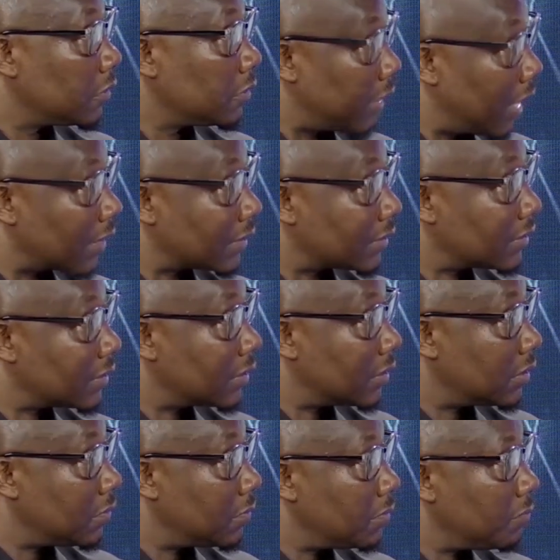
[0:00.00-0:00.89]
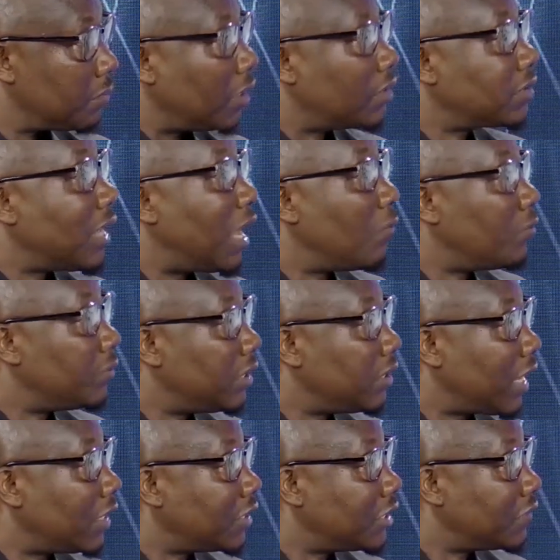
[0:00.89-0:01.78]
Yes. Because how will
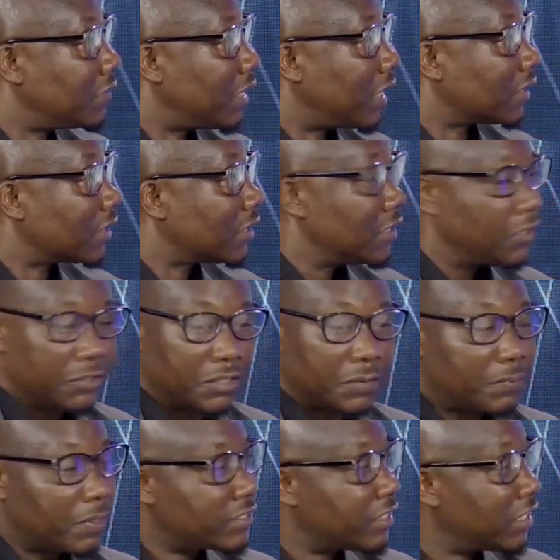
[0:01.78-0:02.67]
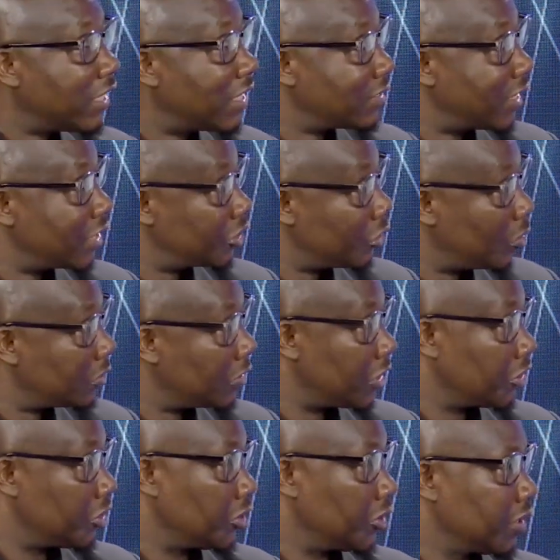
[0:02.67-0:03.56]
they achieve that? The president has assured
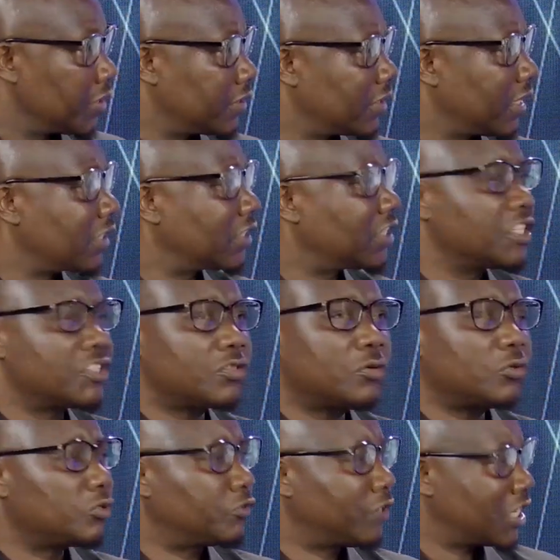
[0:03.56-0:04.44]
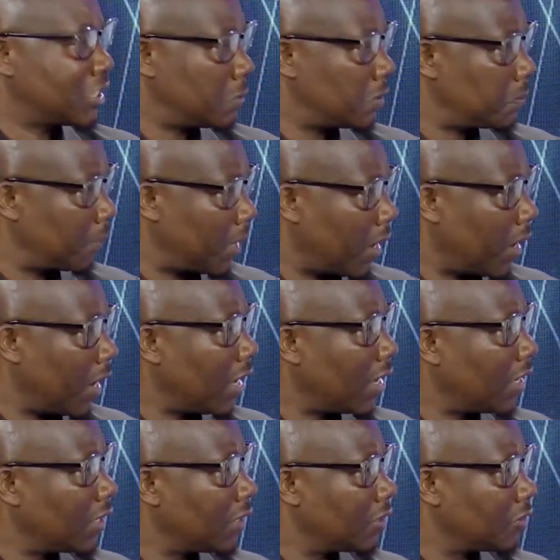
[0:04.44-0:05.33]
Nigerians that he's going to transmit power
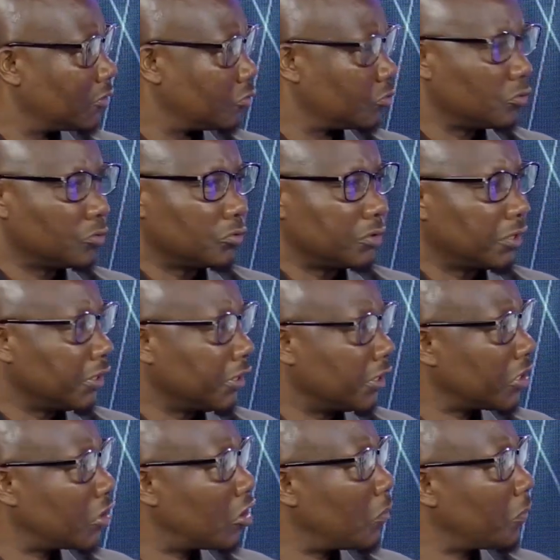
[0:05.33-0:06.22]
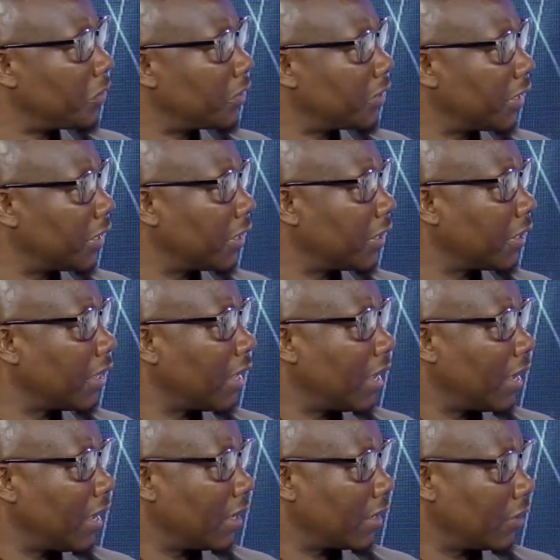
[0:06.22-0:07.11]
to the incoming government.
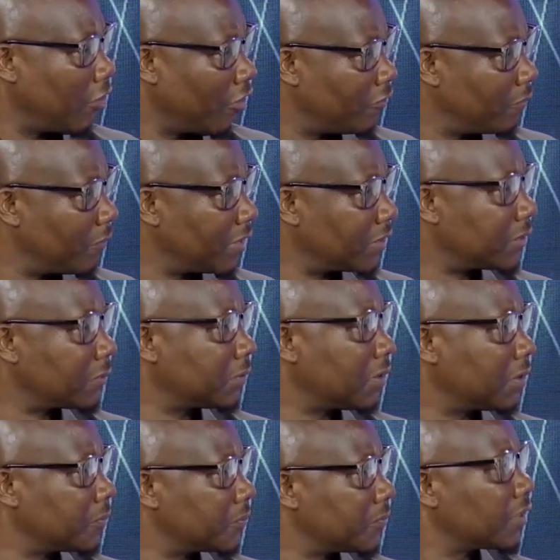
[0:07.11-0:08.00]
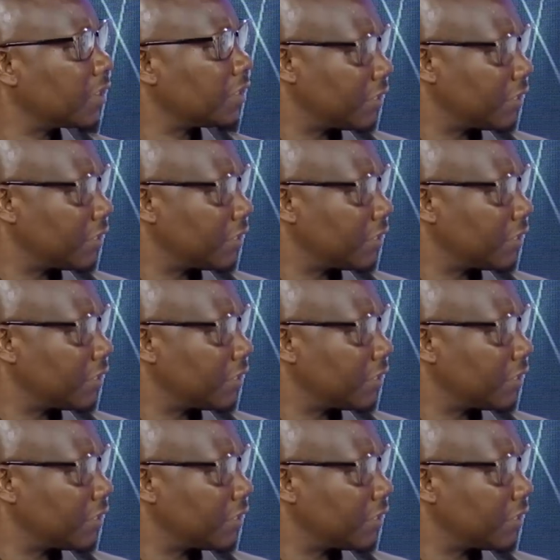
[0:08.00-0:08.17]
He has assured.